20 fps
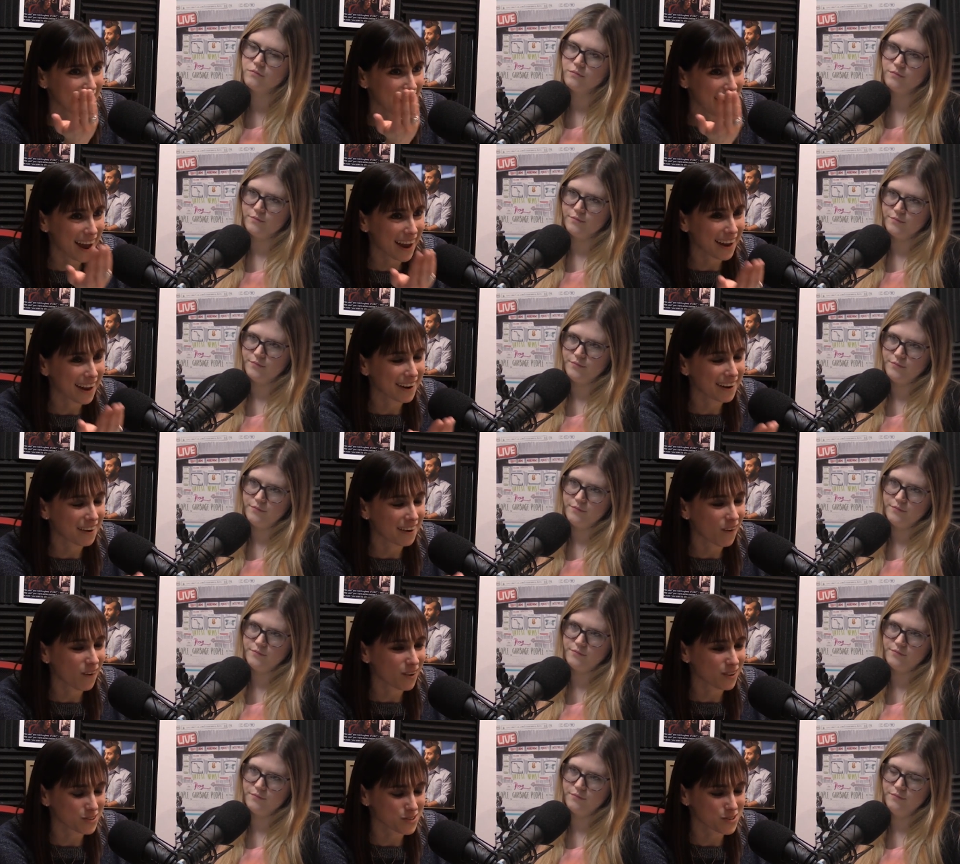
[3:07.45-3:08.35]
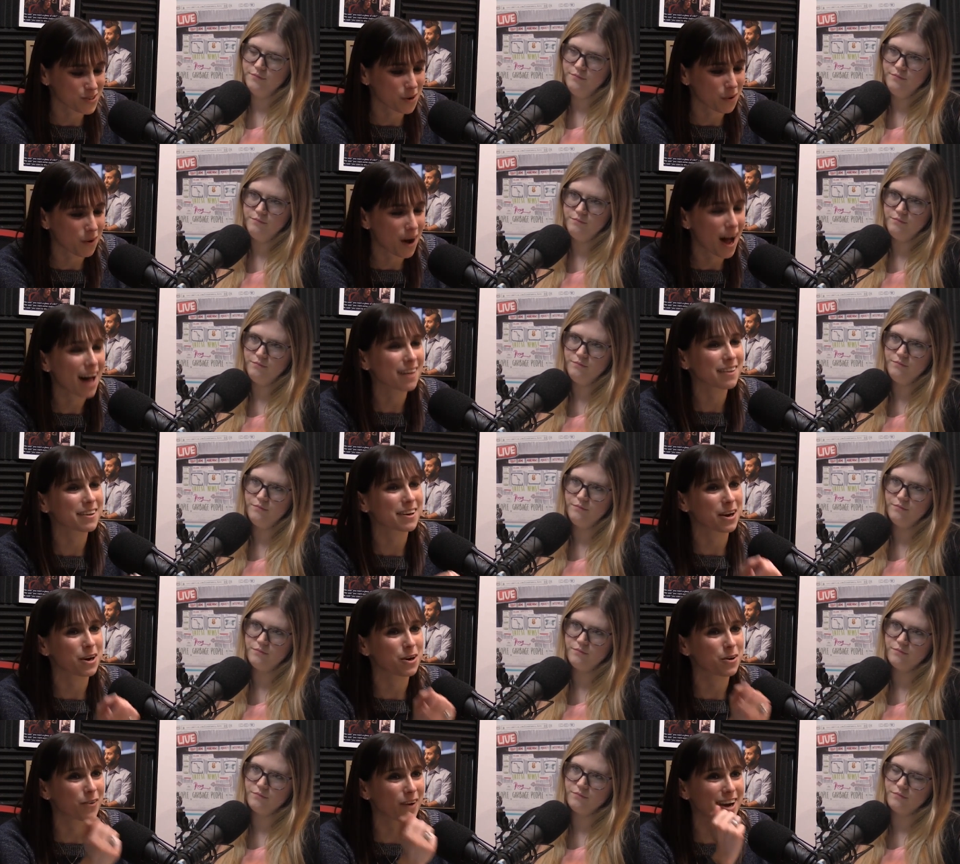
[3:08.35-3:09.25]
Speaker 1: and mm-hmm. also Holliday
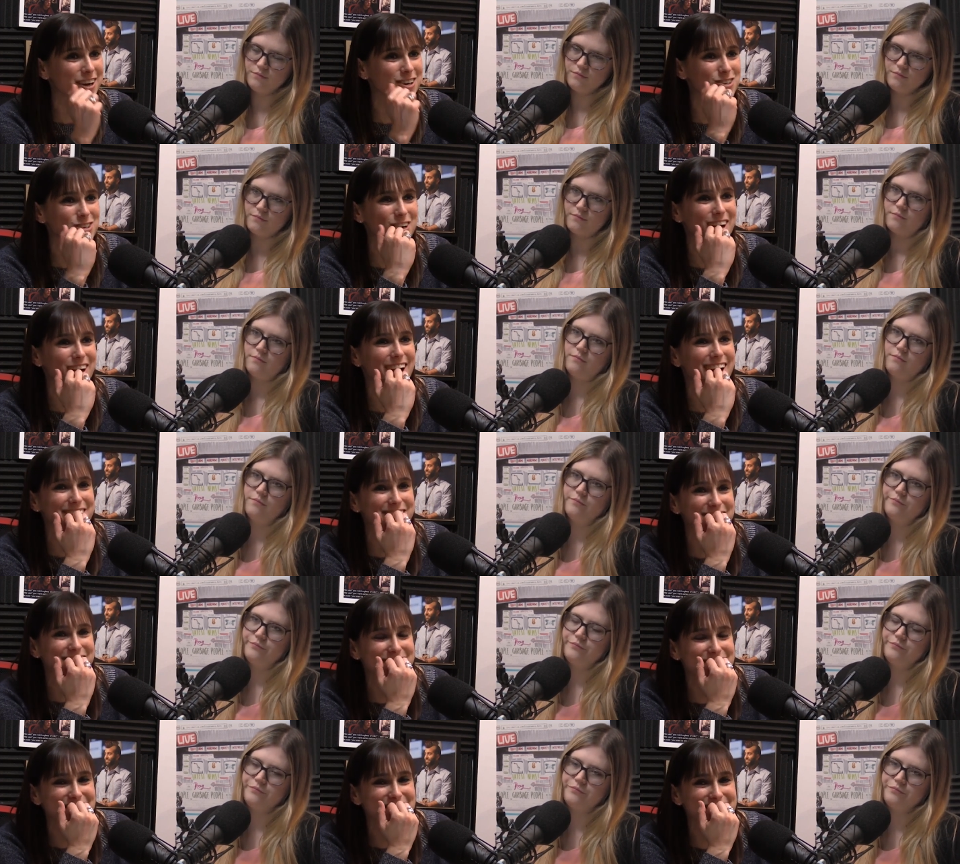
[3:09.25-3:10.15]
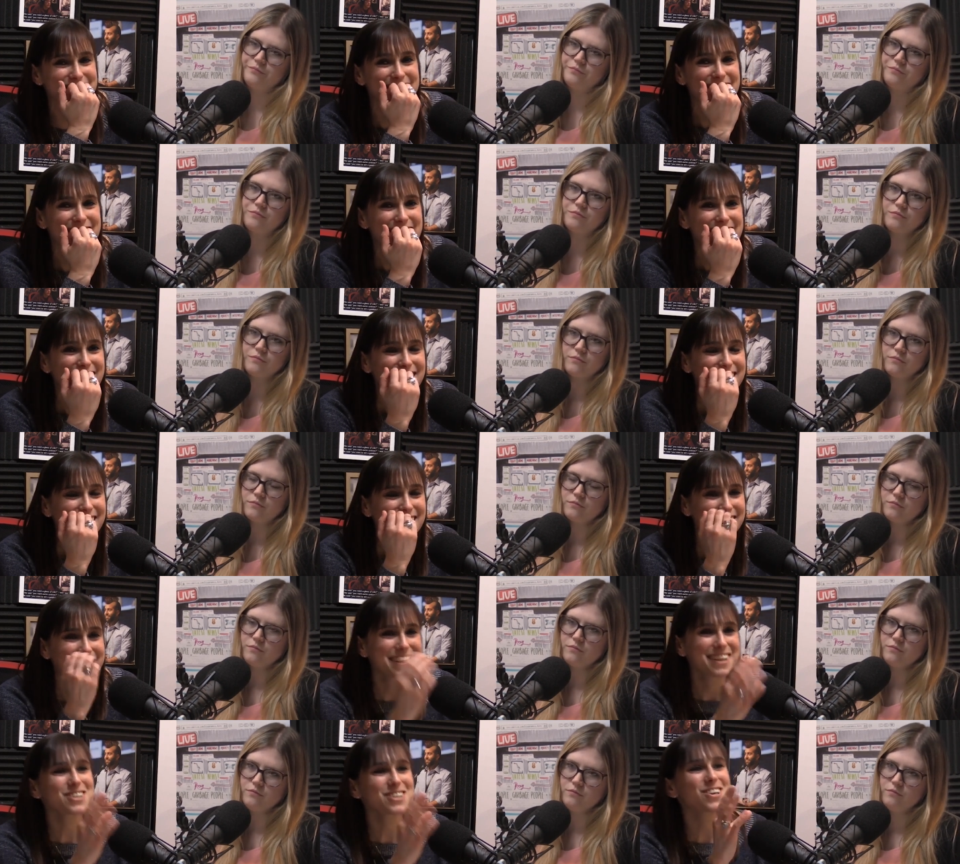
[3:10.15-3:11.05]
Grainger, and it was just Alia
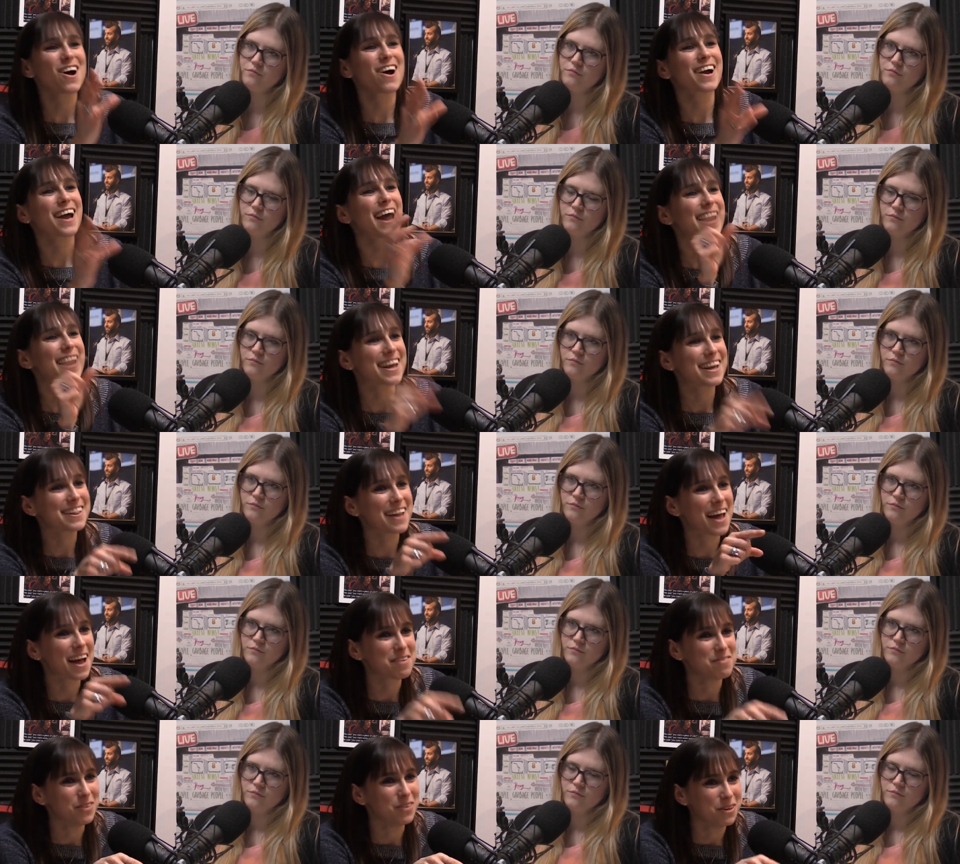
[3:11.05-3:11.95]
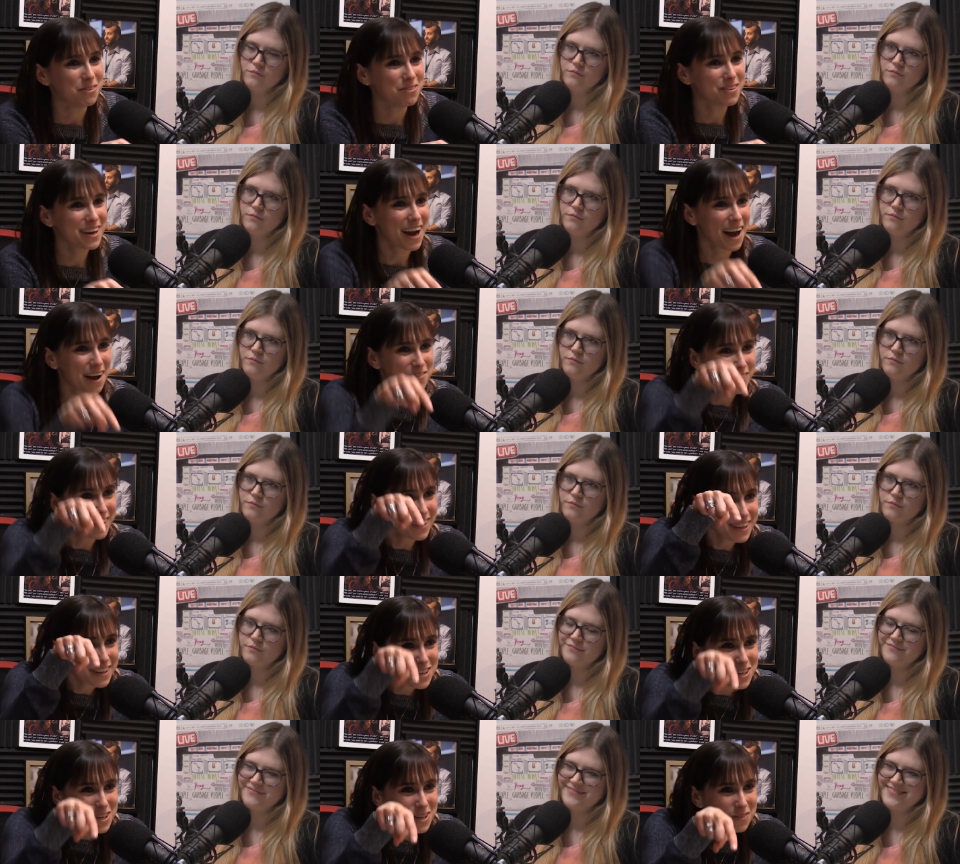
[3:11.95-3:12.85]
Shawkat in that movie. I feel like
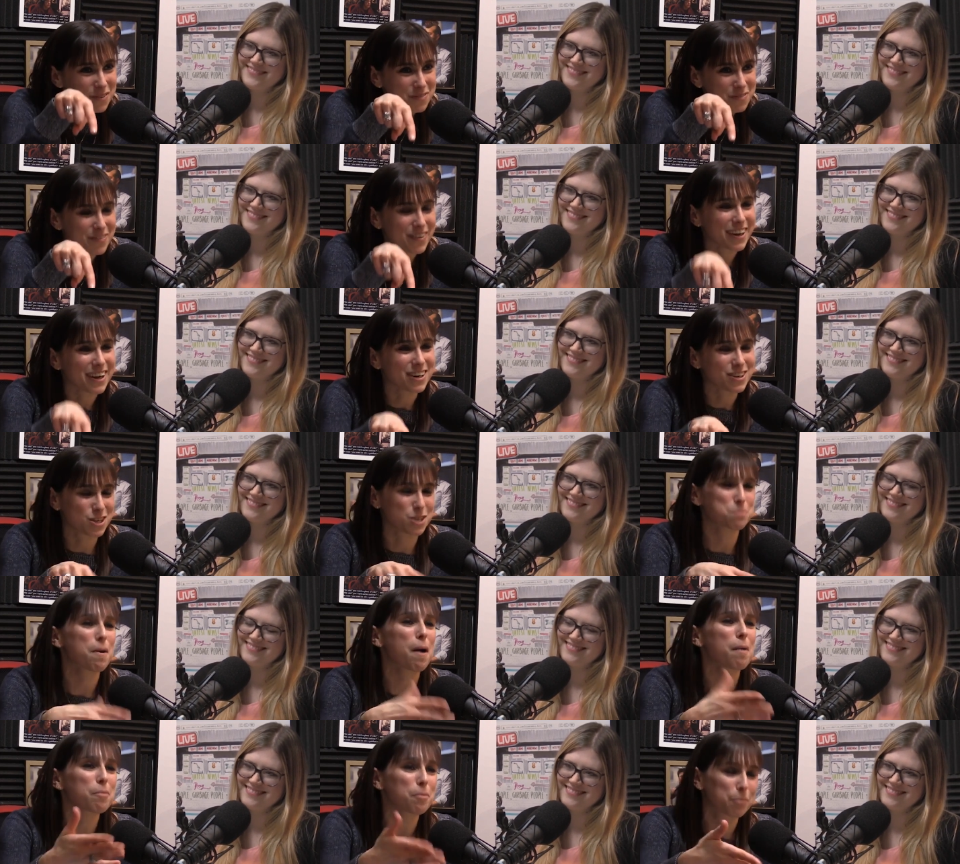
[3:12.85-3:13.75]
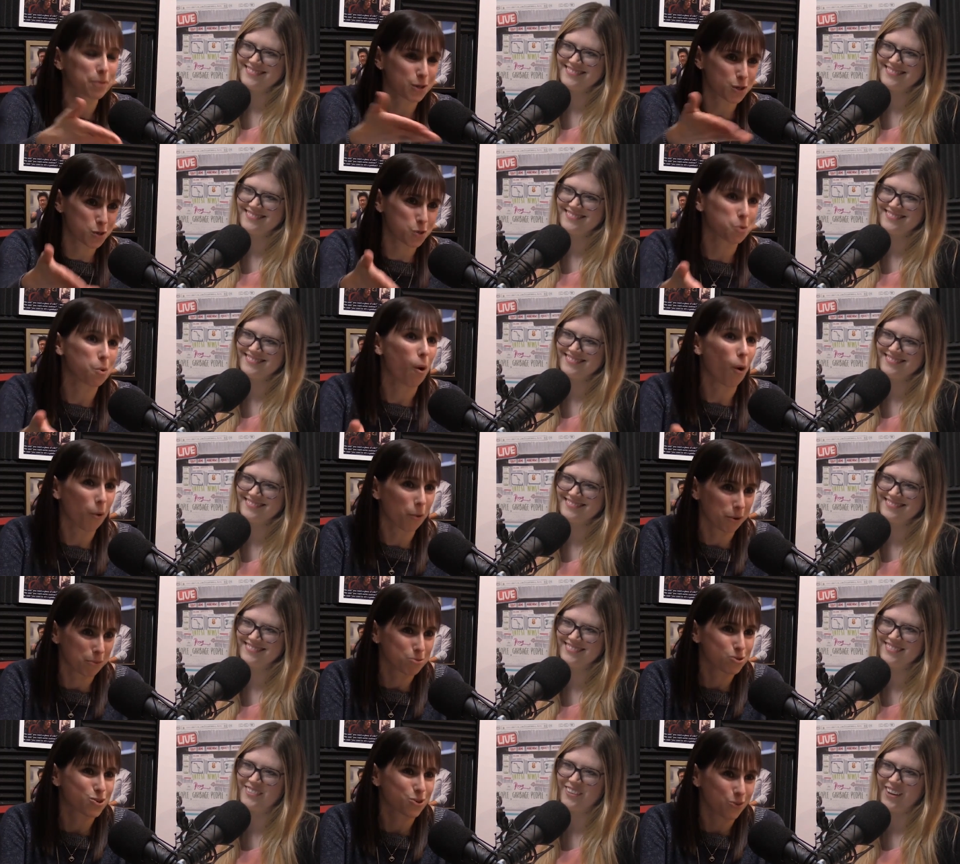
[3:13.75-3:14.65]
she would be. She's probably too old. I'm
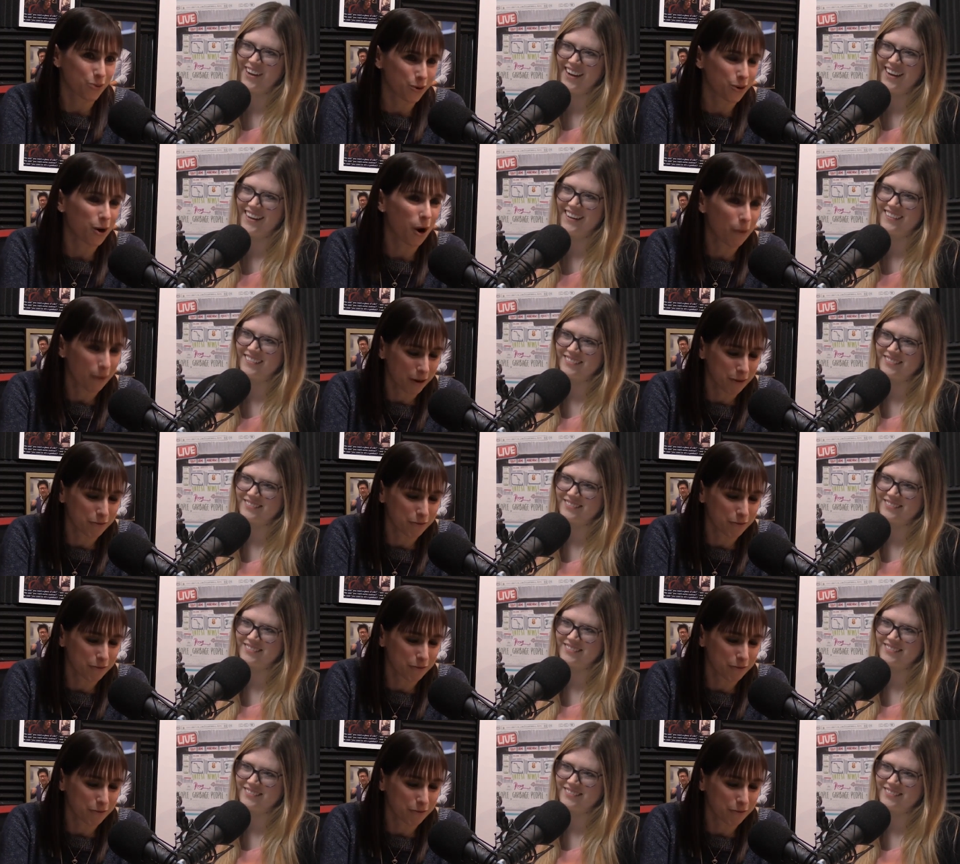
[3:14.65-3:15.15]
sure right. they're going